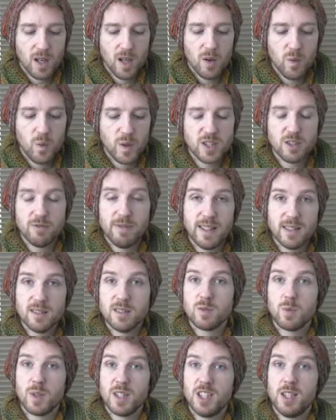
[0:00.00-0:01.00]
which are
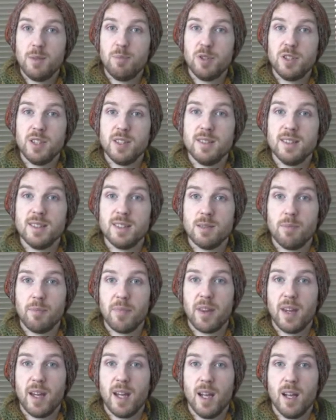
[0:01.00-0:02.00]
reasons why she produces
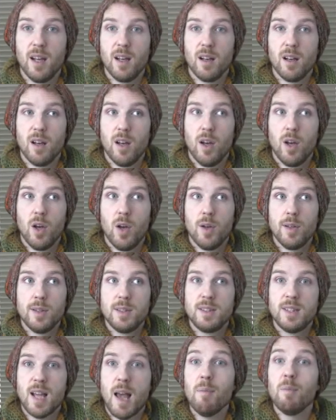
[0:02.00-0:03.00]
something
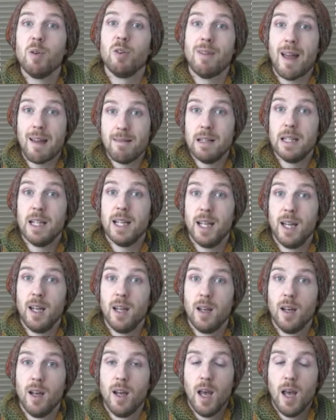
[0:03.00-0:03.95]
temporarily.